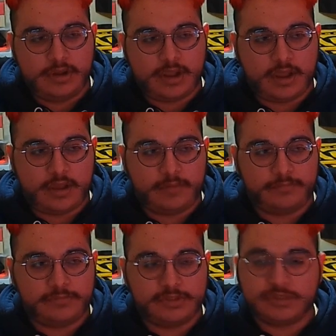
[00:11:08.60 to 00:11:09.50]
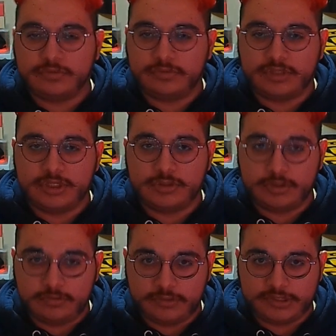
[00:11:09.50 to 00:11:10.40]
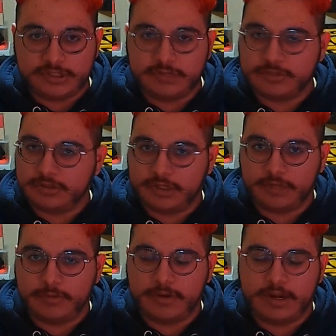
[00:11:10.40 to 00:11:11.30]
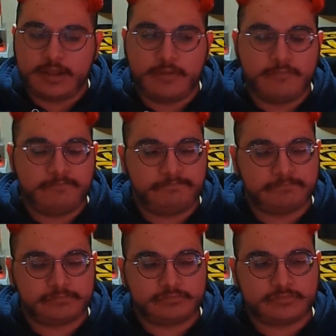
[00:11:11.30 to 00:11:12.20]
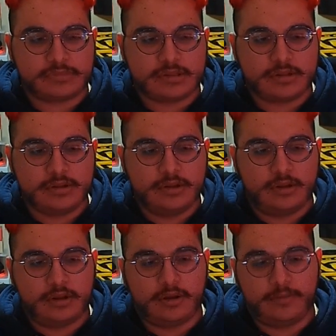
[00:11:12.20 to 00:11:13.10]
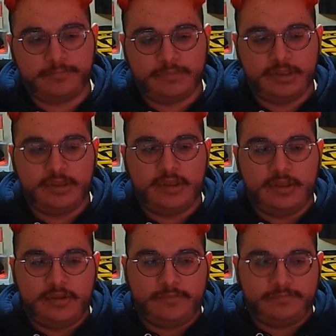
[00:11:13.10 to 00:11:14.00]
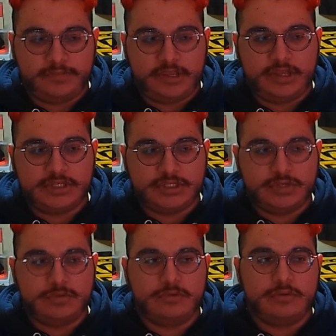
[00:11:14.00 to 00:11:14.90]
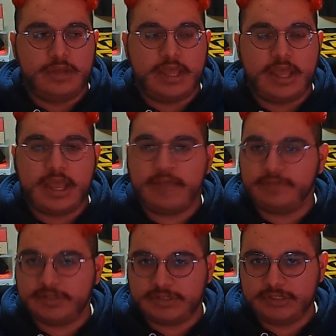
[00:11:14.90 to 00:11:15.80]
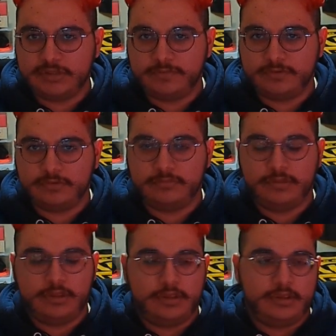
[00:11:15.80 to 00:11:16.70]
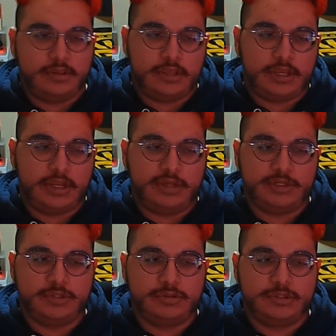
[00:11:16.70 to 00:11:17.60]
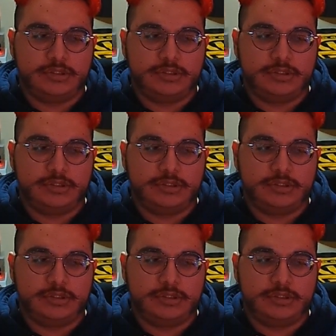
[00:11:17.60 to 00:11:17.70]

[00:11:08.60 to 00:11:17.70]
um, the trigger warning scene, which I'll talk about right now. In case you have not seen the film and you're